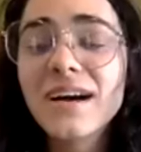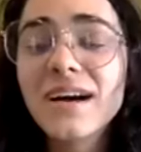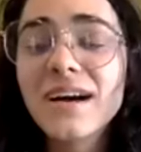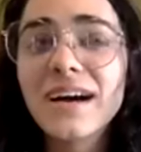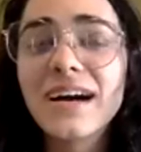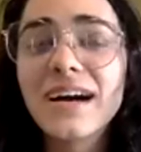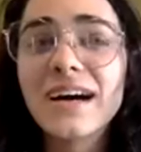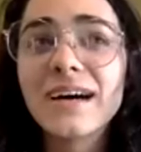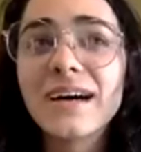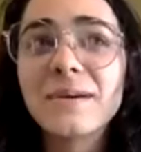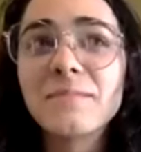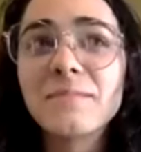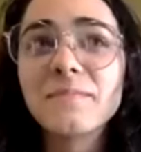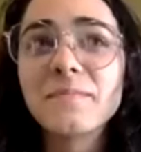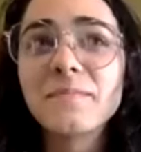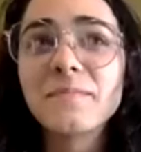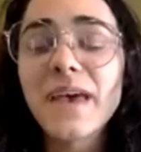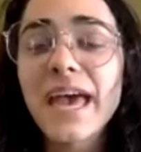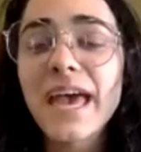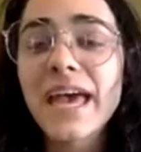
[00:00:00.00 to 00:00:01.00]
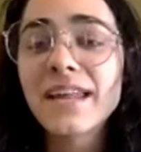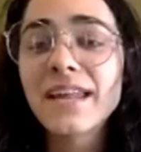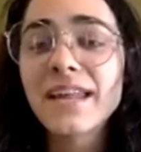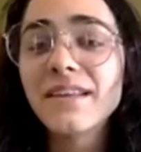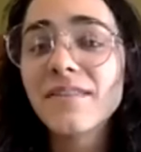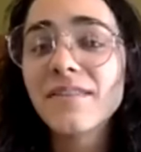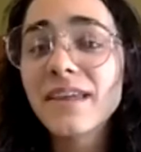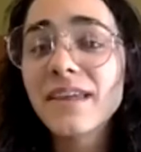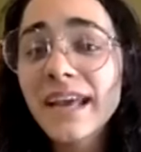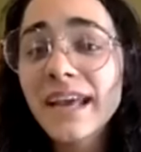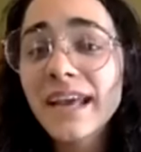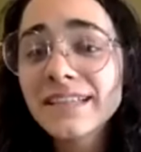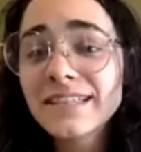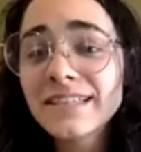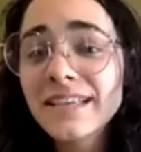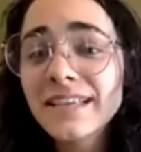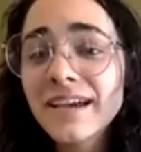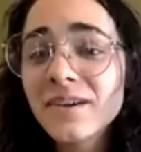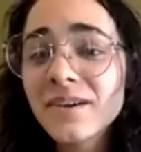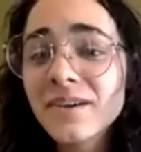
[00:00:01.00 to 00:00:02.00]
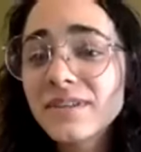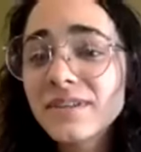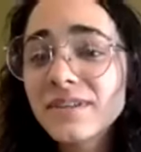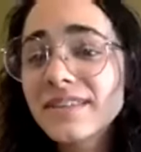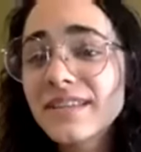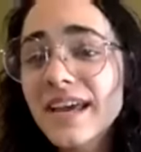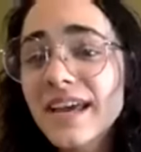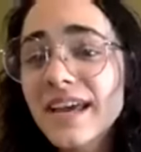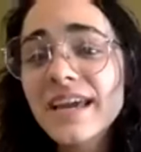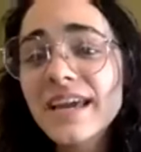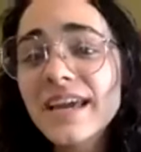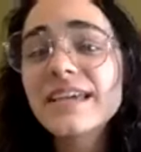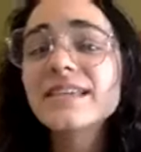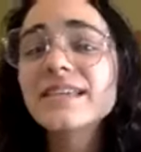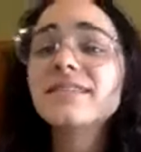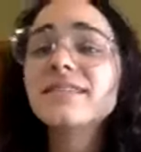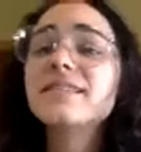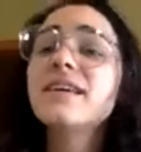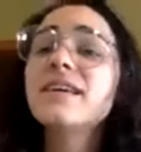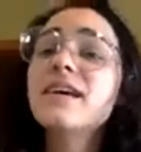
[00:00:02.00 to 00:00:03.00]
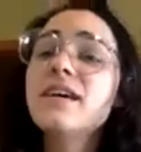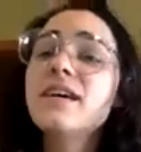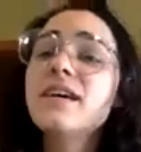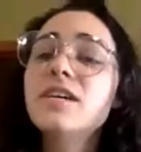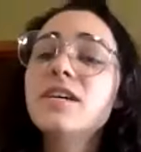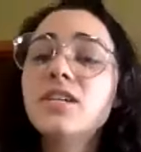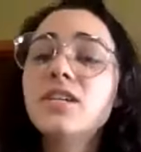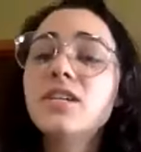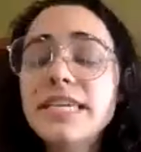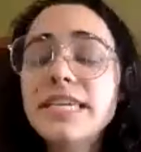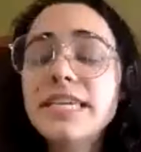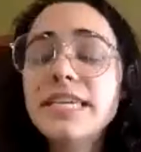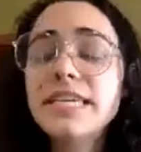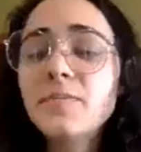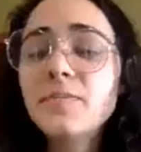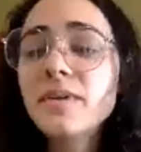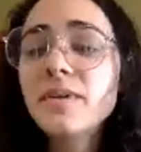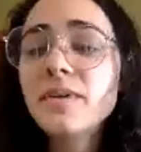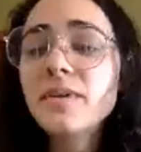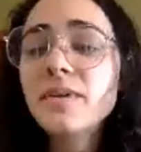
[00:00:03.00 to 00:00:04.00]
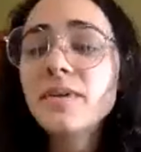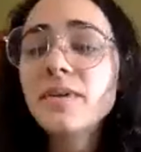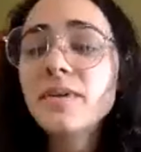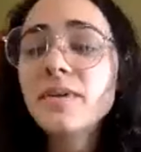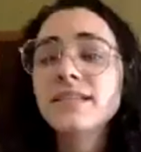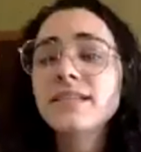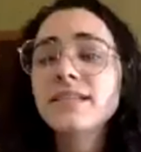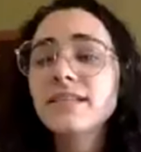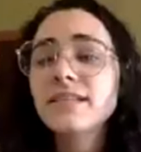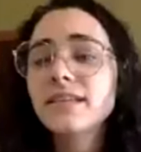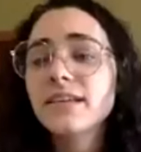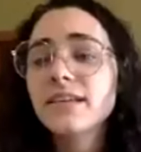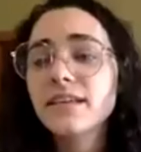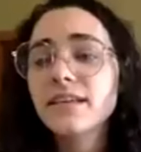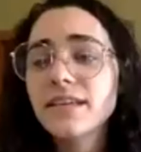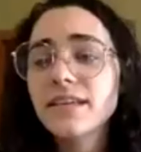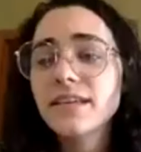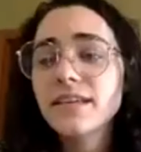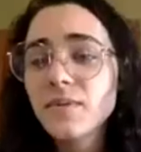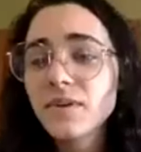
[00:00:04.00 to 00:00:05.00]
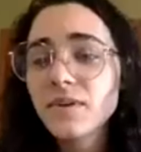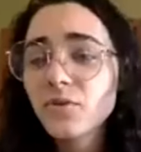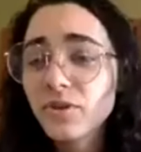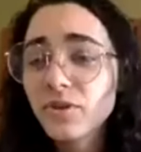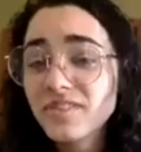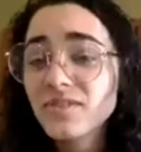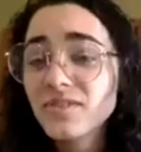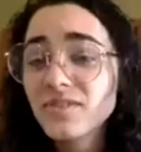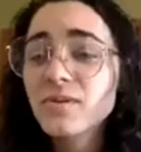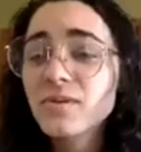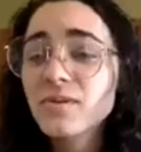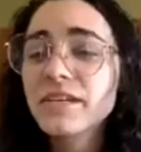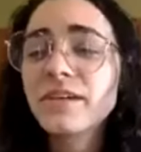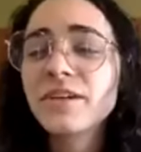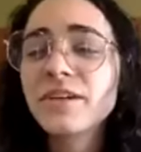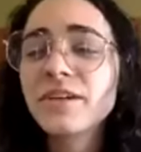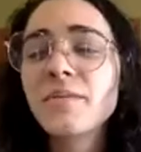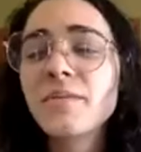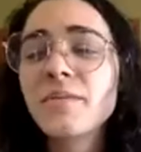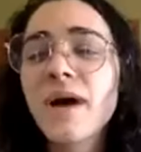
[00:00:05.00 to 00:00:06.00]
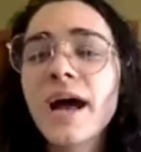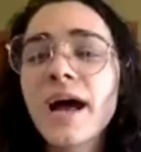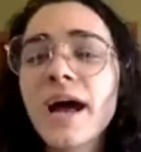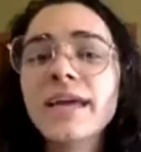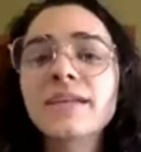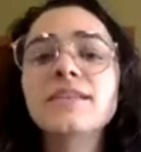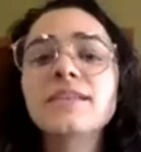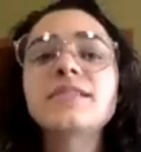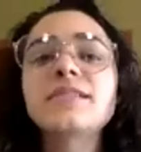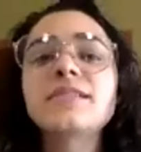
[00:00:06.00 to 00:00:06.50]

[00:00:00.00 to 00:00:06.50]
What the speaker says: And the next thing I would say is keep it crystal clear in your mind